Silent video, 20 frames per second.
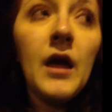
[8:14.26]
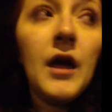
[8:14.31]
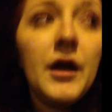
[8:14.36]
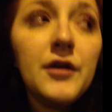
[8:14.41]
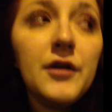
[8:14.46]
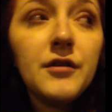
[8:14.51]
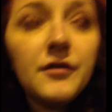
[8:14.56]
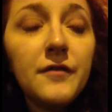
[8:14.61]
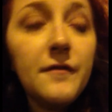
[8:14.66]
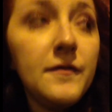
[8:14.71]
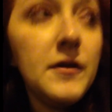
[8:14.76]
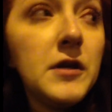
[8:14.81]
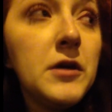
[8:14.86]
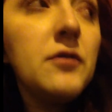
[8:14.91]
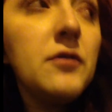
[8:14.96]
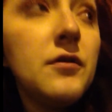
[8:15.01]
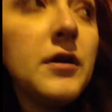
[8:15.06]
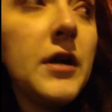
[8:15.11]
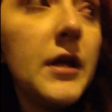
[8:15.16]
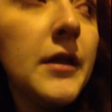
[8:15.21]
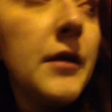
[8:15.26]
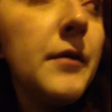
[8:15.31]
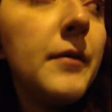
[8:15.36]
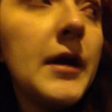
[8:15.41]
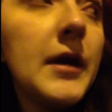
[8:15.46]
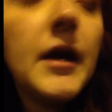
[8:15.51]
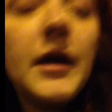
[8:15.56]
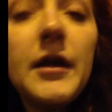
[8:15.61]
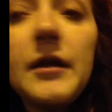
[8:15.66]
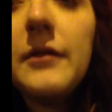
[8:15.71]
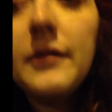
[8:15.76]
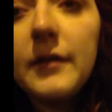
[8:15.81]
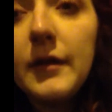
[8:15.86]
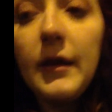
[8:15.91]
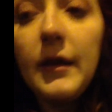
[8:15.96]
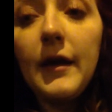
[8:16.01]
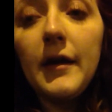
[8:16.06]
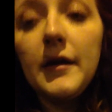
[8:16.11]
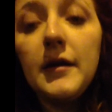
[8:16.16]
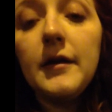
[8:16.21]
I just feel really weird,
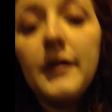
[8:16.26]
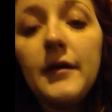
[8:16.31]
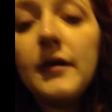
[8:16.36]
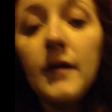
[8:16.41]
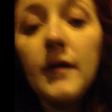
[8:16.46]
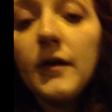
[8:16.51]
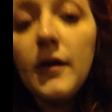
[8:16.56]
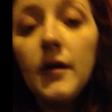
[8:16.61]
like,